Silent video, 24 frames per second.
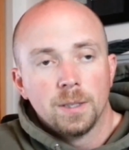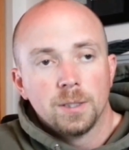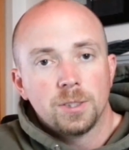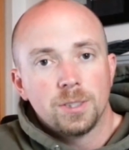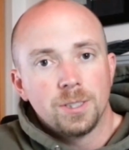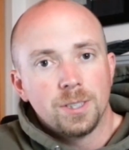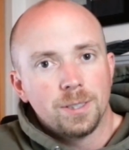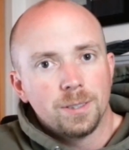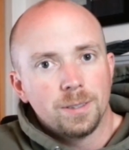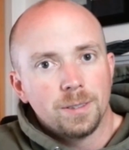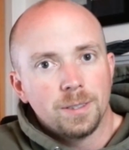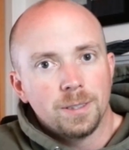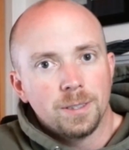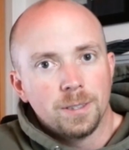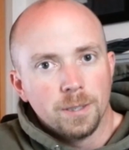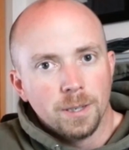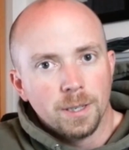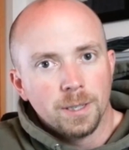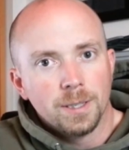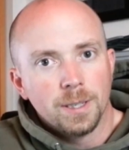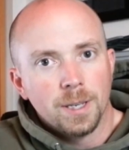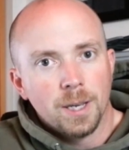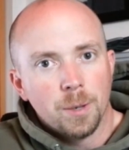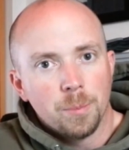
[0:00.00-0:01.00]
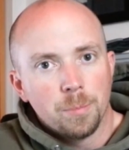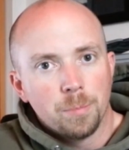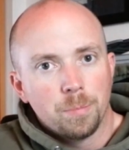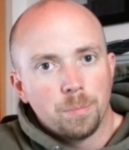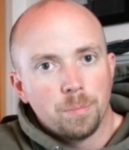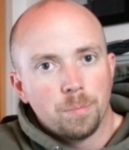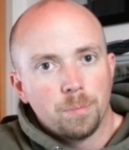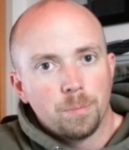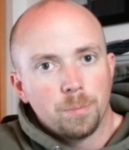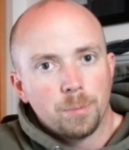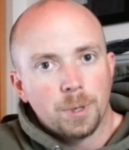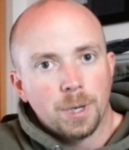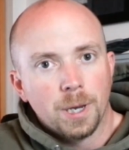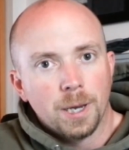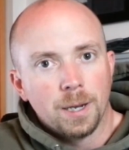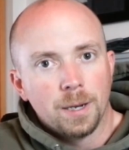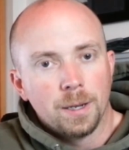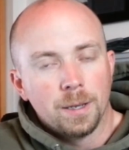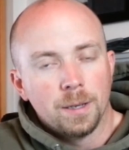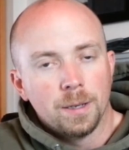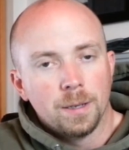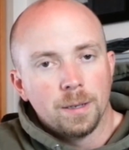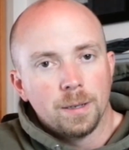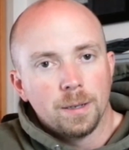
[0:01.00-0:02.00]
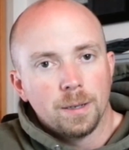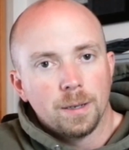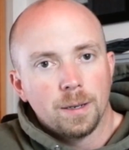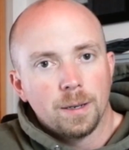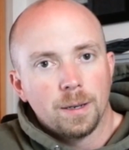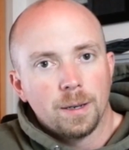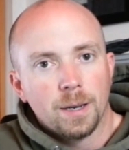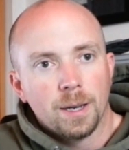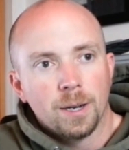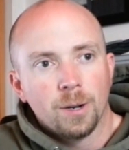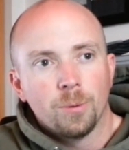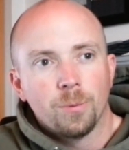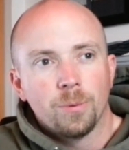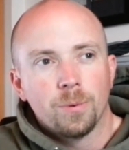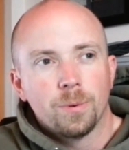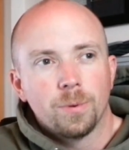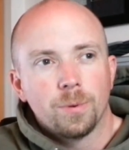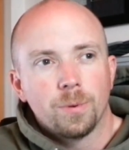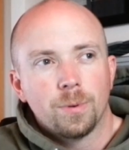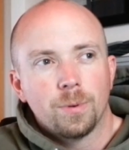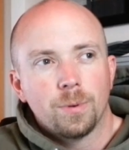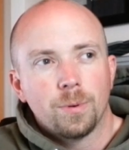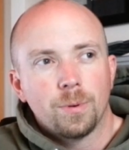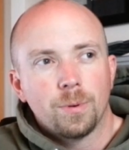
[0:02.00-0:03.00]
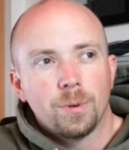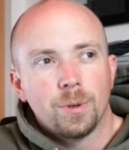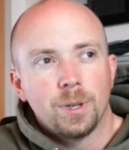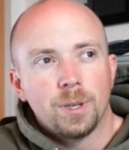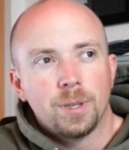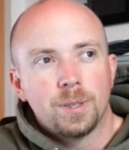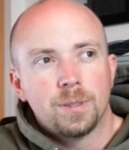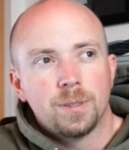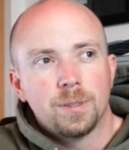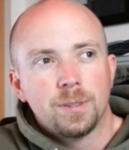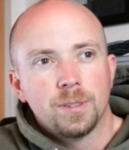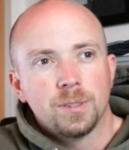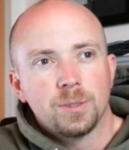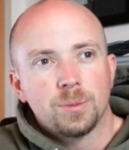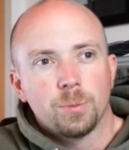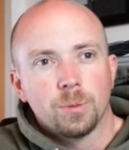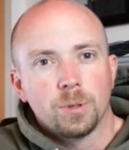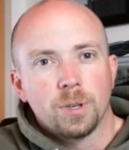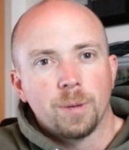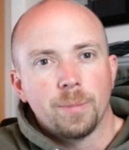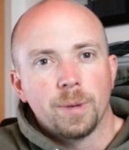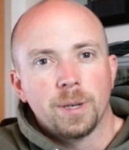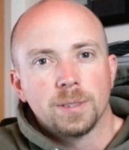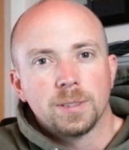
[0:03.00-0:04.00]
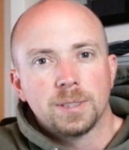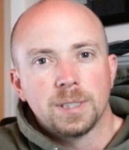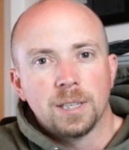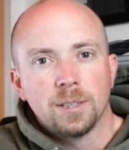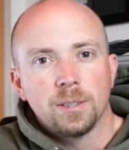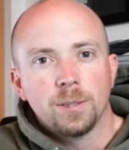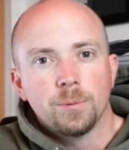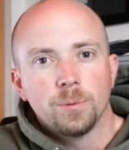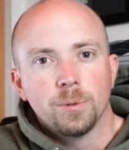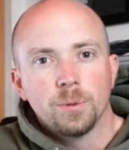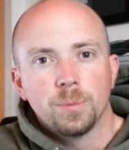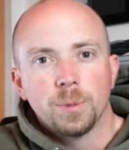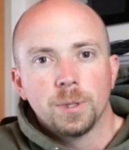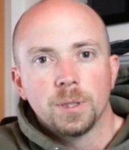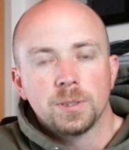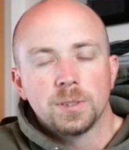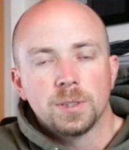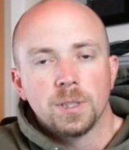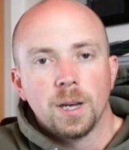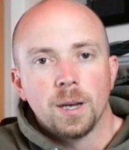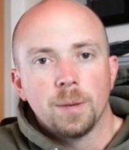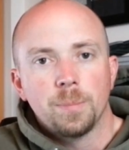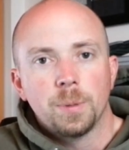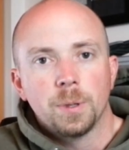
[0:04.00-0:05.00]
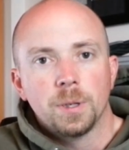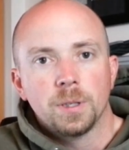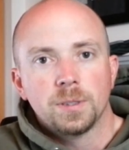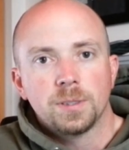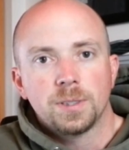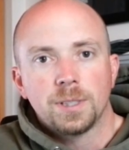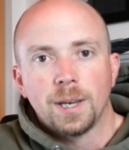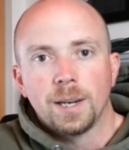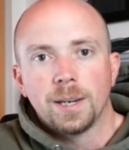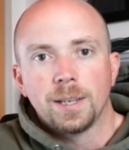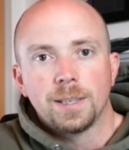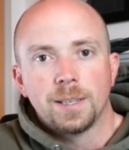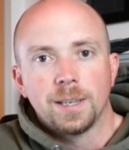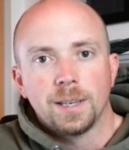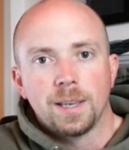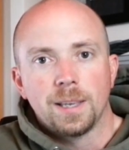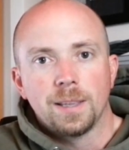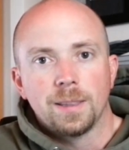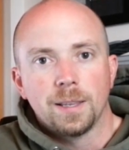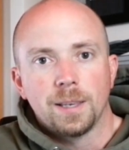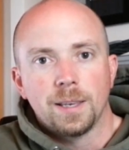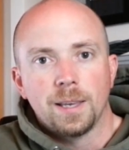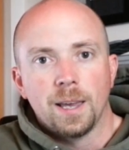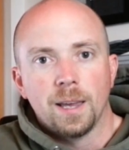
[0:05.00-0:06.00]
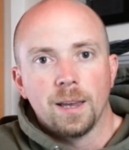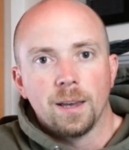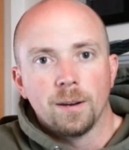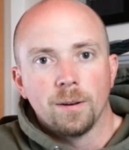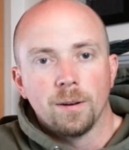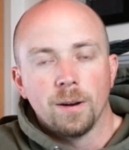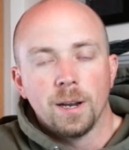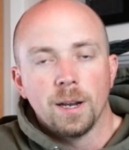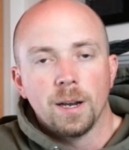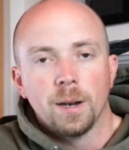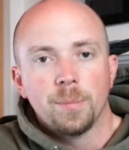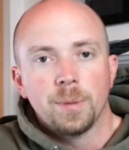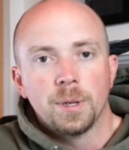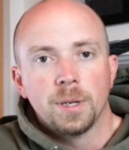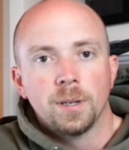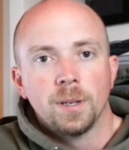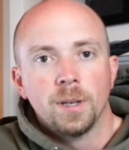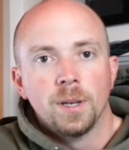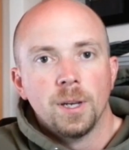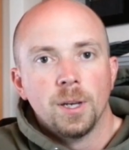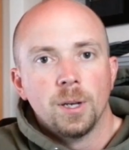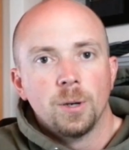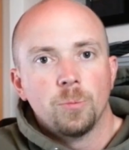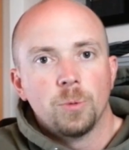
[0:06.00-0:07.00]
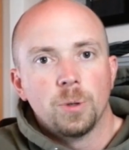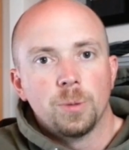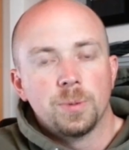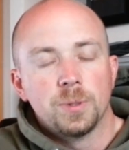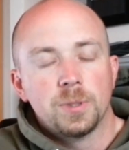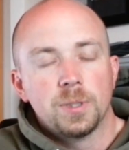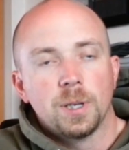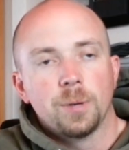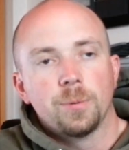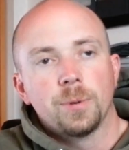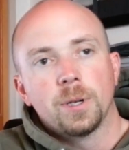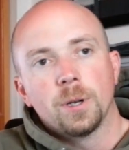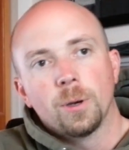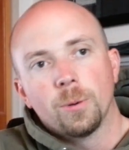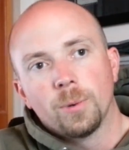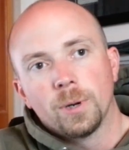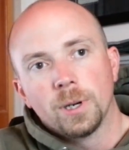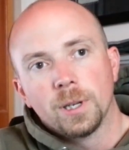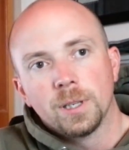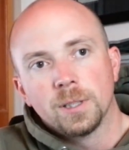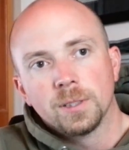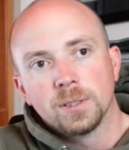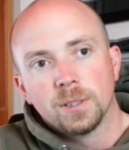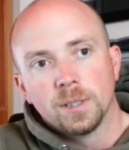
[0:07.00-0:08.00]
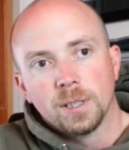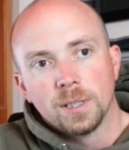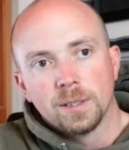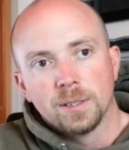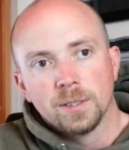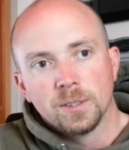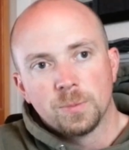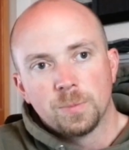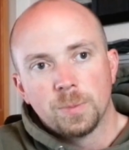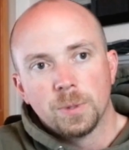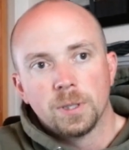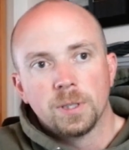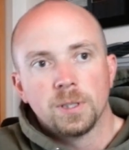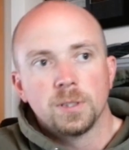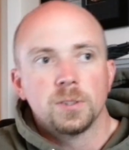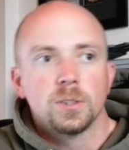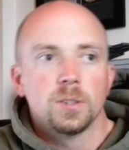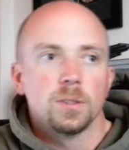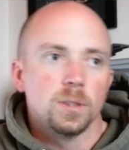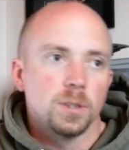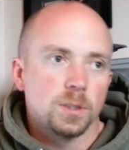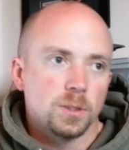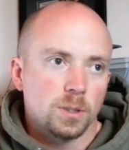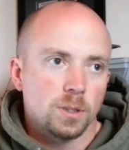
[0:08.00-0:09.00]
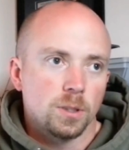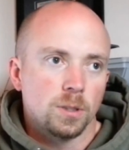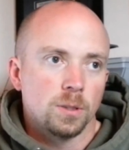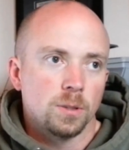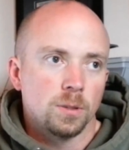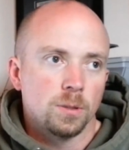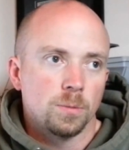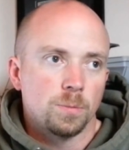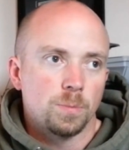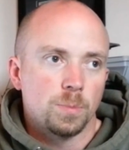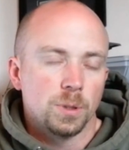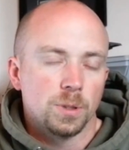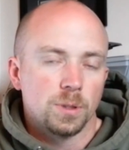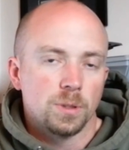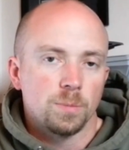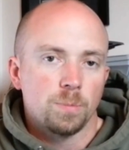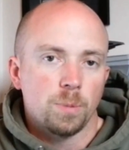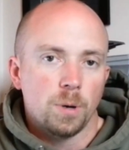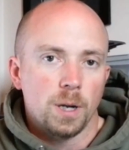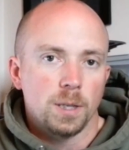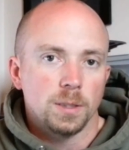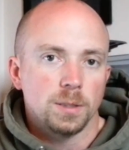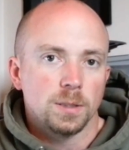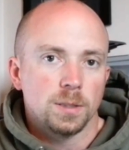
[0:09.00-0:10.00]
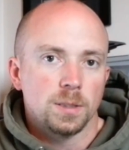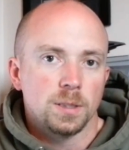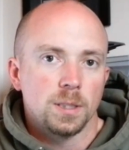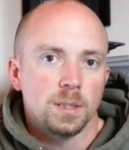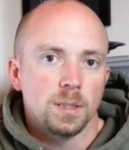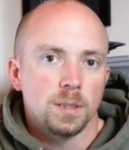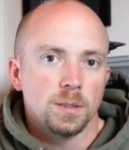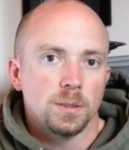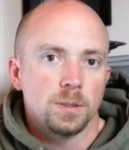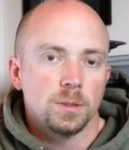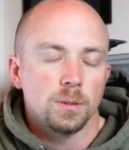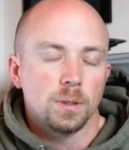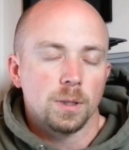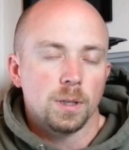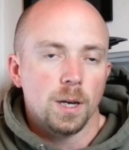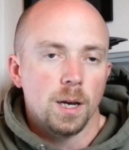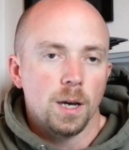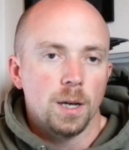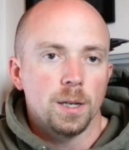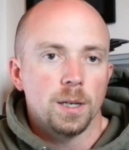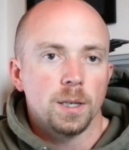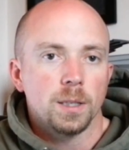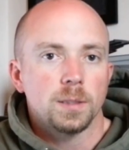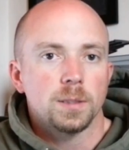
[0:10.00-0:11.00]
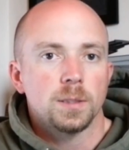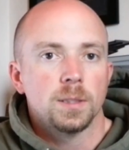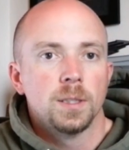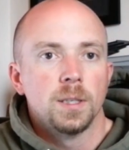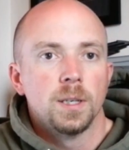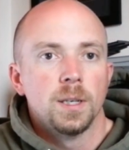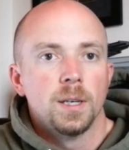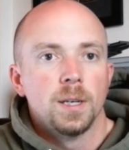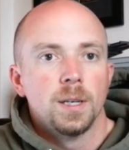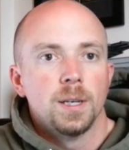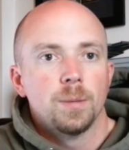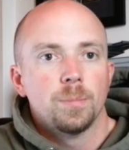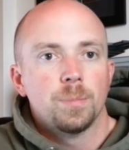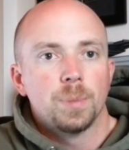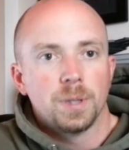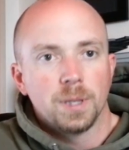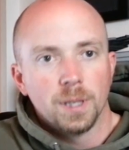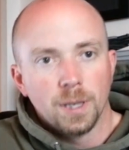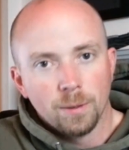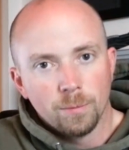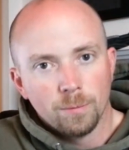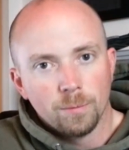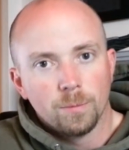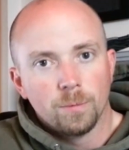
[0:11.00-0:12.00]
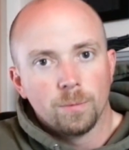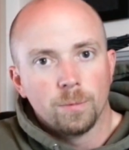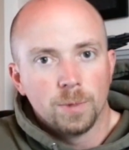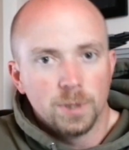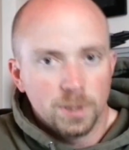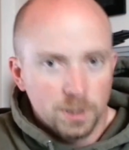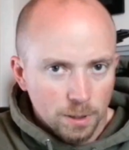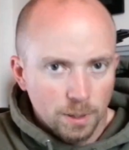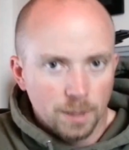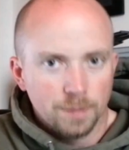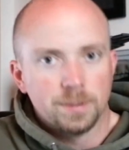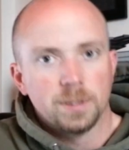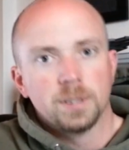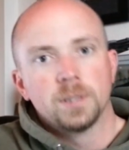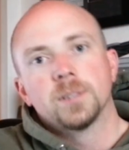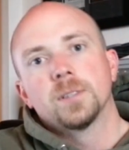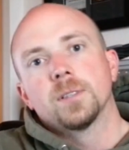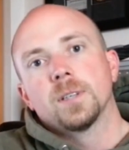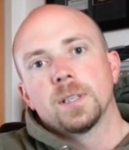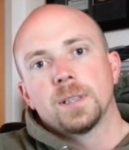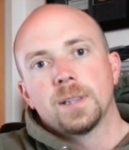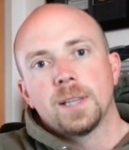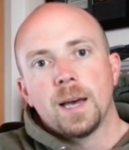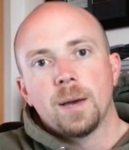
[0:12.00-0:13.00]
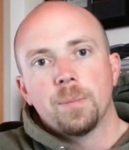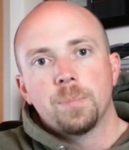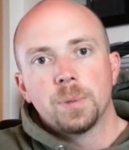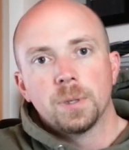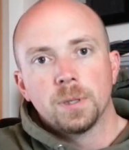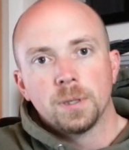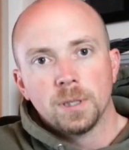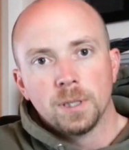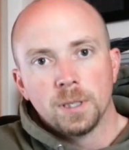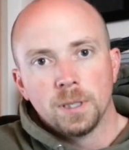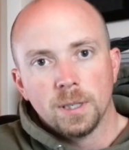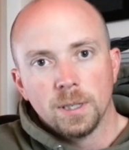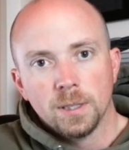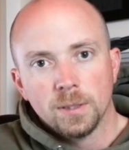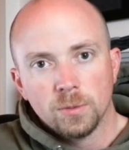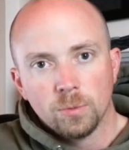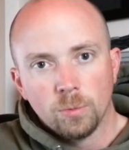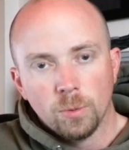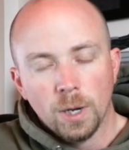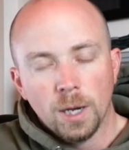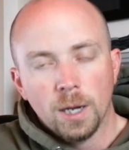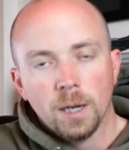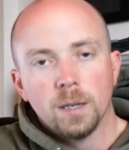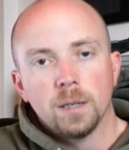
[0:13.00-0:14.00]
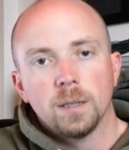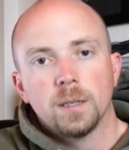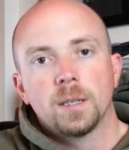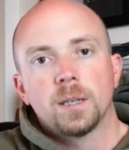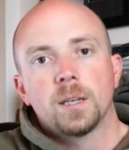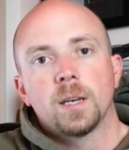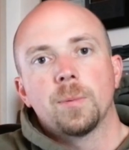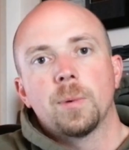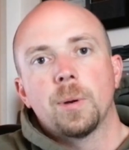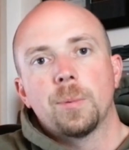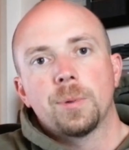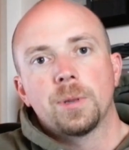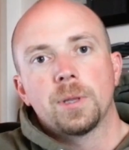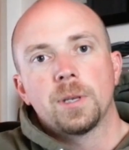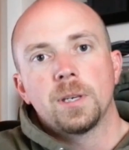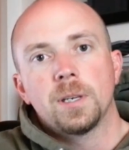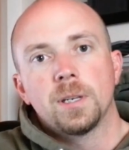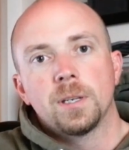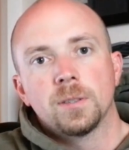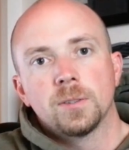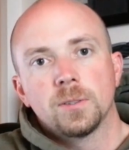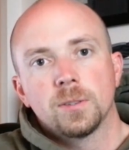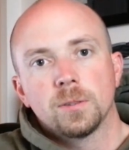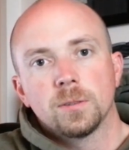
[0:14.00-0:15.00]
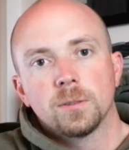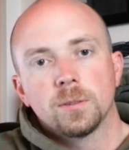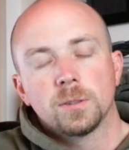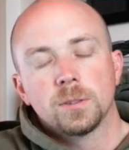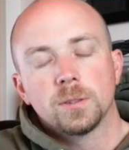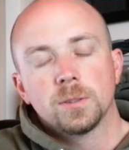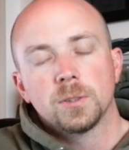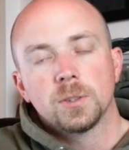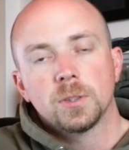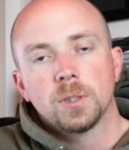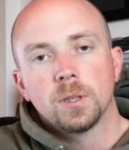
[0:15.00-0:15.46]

So you, you end up kind of, I don't, it, this will come out sounding rude, but it's not. But it's kind of kicking the can, right? I mean, we'd be saying we don't want to insulate this building, so let's go put the processing into a Connex. But then we still have to insulate that building as well and come up with a heating solution.